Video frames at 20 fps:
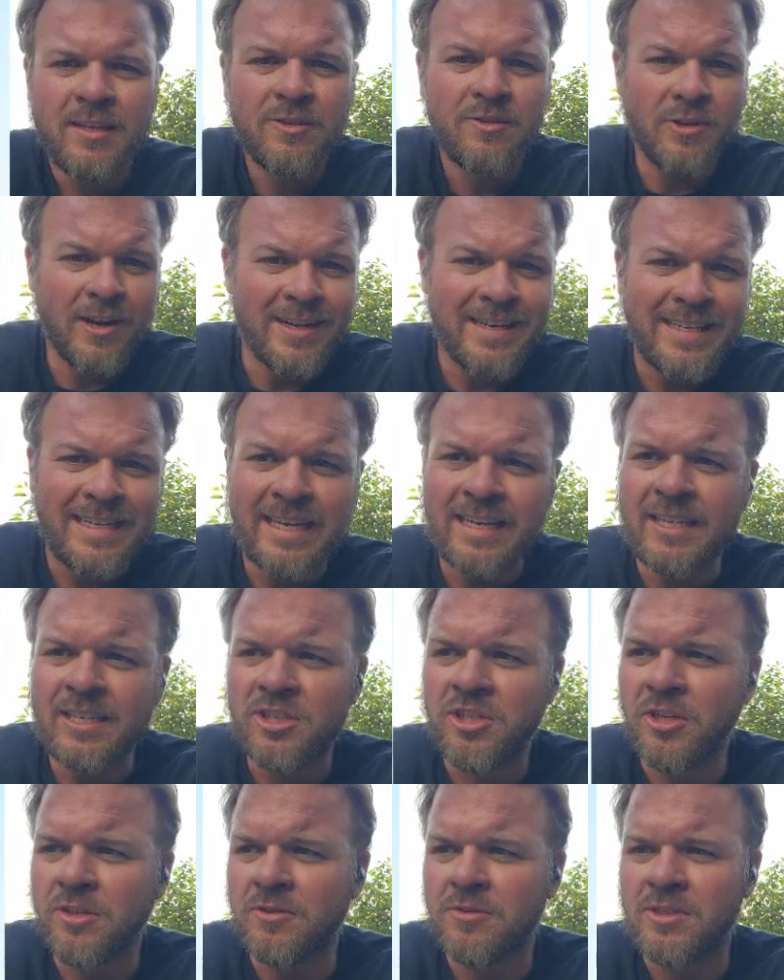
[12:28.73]
trying to get
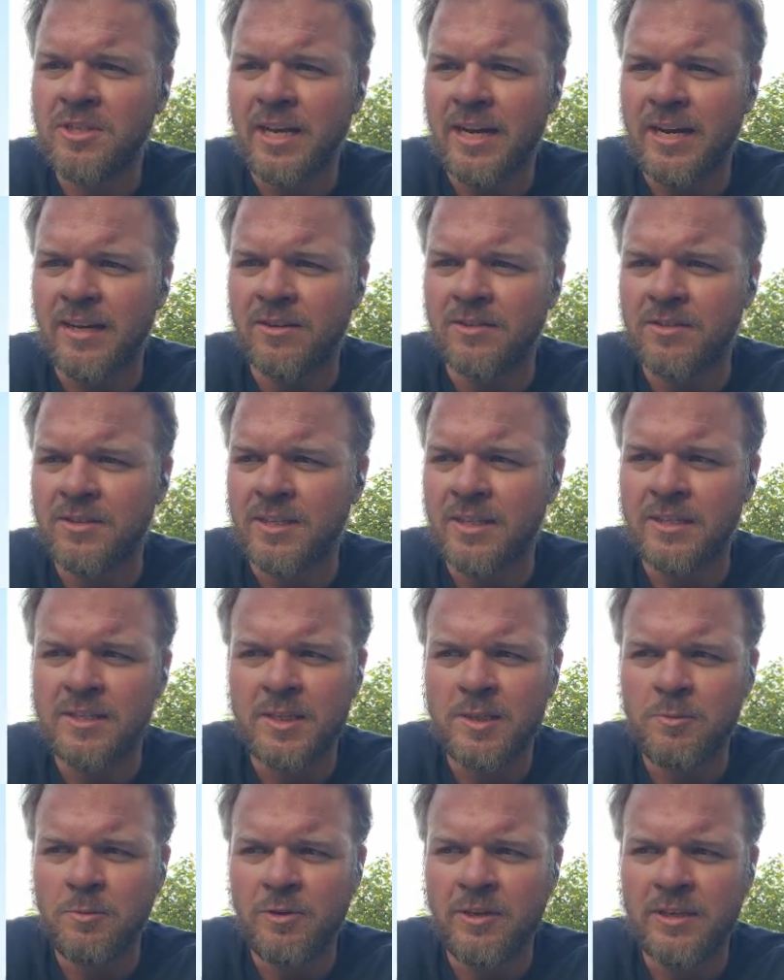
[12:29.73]
each other's tires. This
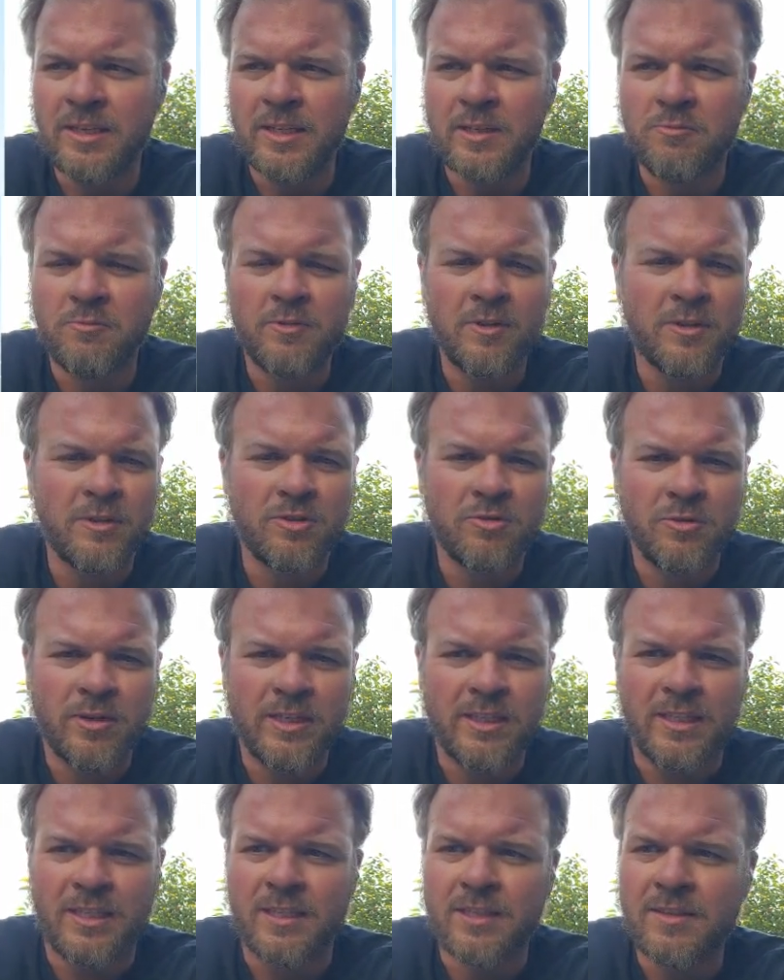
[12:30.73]
is where it gets really tricky.